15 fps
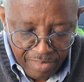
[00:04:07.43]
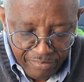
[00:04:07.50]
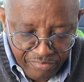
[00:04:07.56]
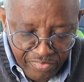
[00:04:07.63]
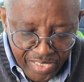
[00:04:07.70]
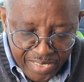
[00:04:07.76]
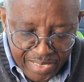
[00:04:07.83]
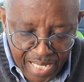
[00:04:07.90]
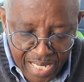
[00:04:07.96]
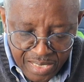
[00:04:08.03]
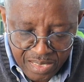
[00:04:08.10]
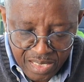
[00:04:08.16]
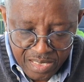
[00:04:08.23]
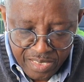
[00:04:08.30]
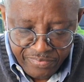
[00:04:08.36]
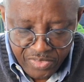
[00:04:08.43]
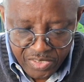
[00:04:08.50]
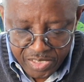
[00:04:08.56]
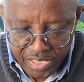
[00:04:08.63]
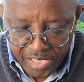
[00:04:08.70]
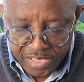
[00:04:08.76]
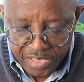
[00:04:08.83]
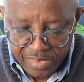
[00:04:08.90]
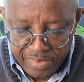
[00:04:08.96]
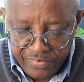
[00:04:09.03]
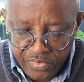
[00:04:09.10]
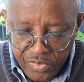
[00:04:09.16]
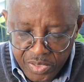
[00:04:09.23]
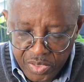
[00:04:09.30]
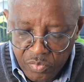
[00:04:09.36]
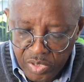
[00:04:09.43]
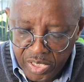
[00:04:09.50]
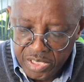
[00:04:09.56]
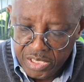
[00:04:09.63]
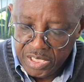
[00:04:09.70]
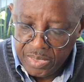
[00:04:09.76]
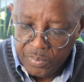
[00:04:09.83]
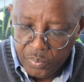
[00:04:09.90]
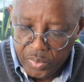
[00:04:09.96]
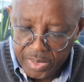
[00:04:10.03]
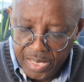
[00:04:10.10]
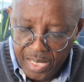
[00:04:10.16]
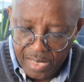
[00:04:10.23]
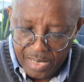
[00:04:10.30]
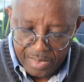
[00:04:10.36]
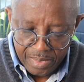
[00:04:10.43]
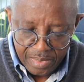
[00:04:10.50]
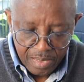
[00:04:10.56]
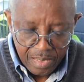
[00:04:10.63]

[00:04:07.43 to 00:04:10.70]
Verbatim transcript: Faith acts as the foundation for the relationship with God,